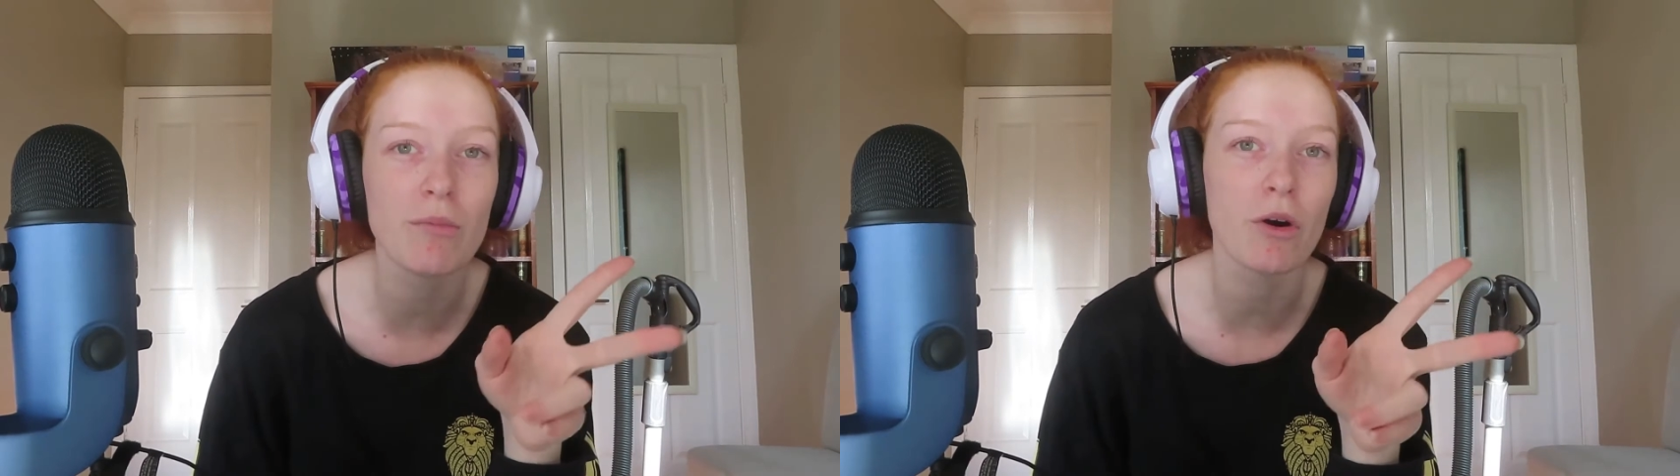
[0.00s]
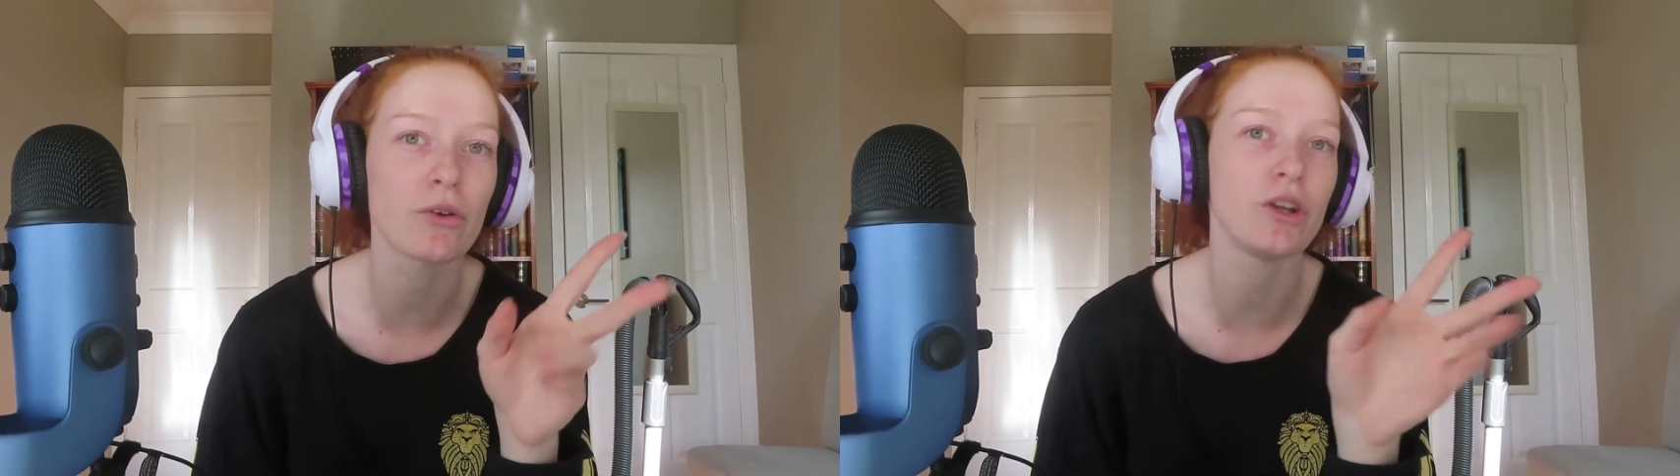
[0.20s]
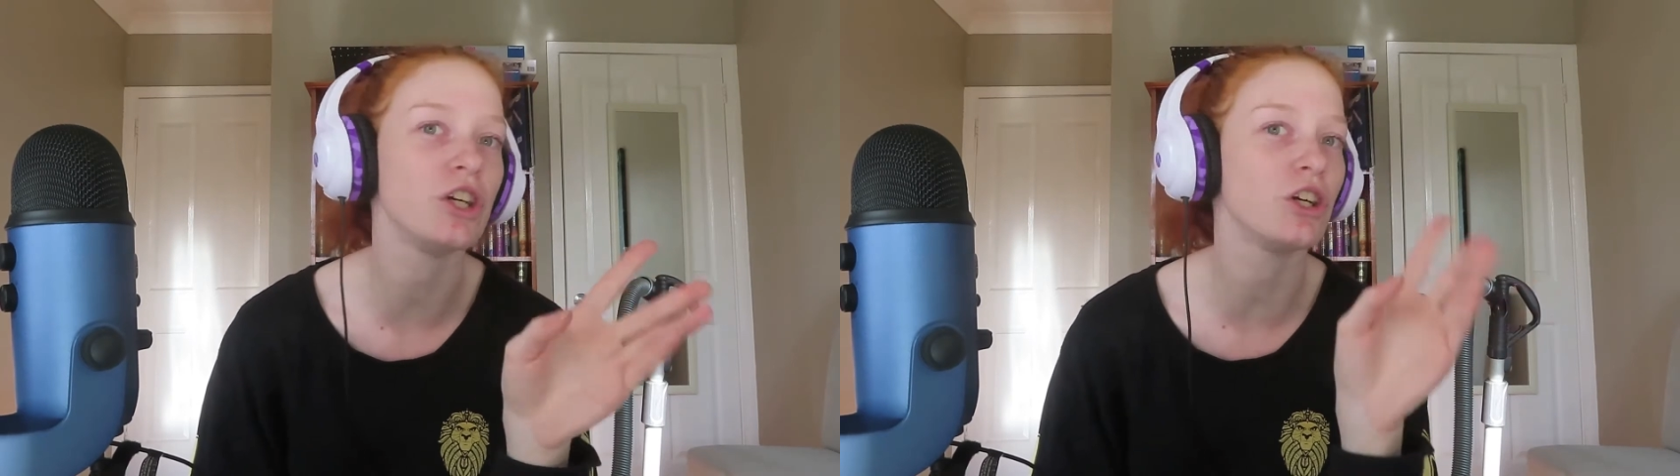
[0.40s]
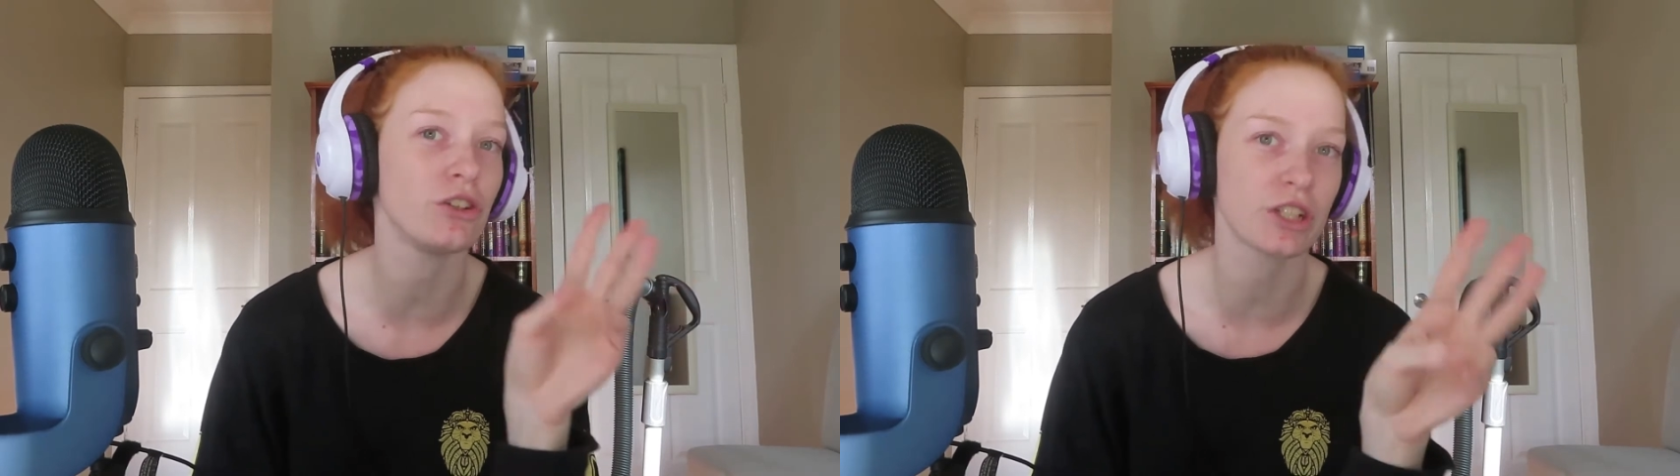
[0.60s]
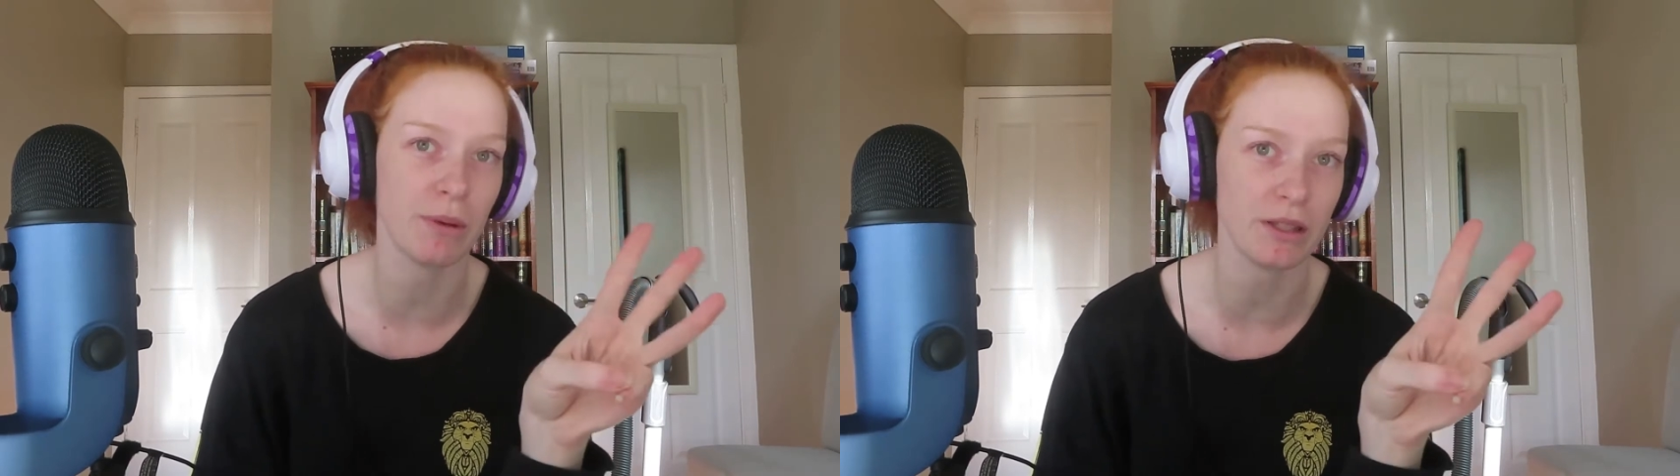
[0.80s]
your moderate, and you've got
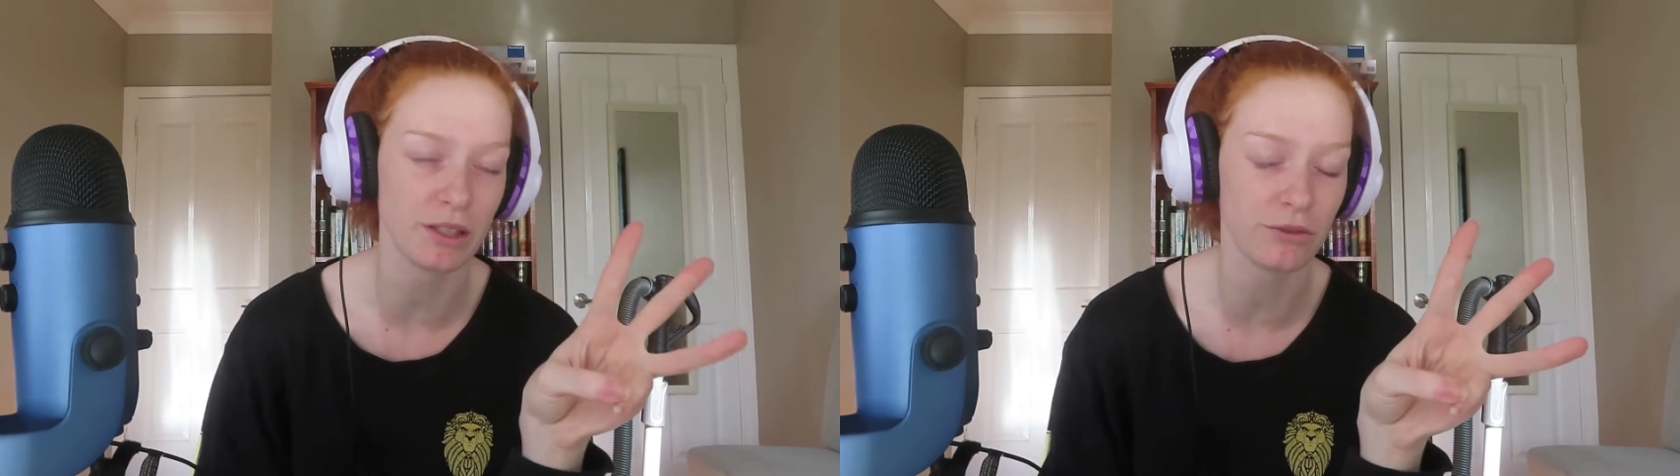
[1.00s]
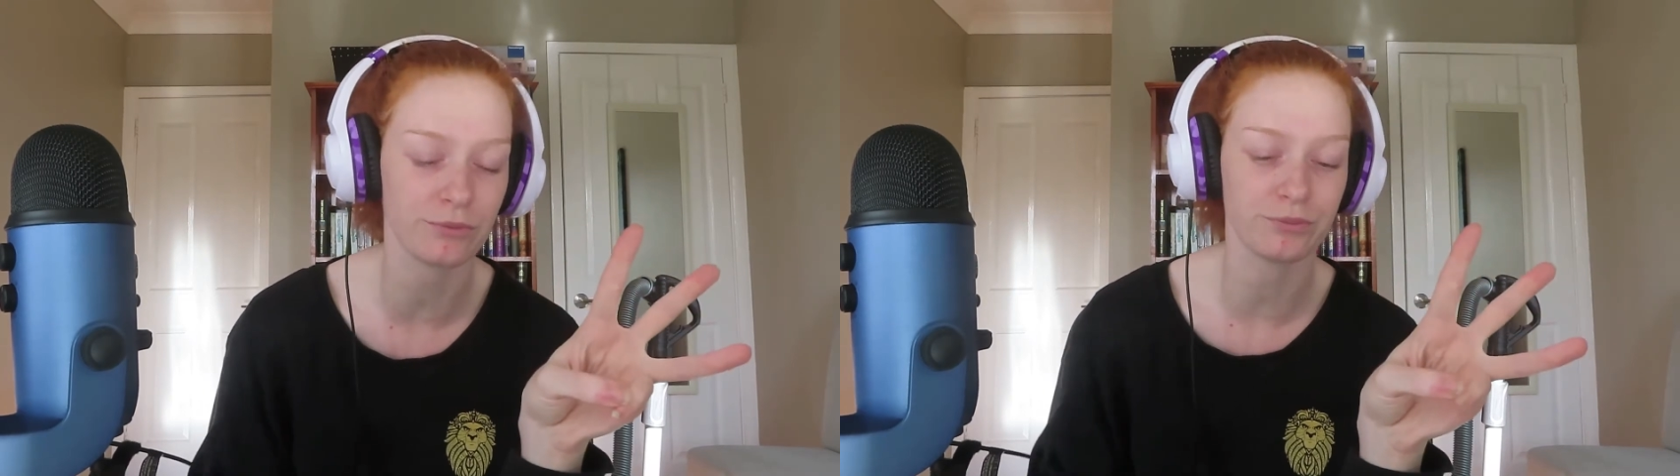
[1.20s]
your expensive.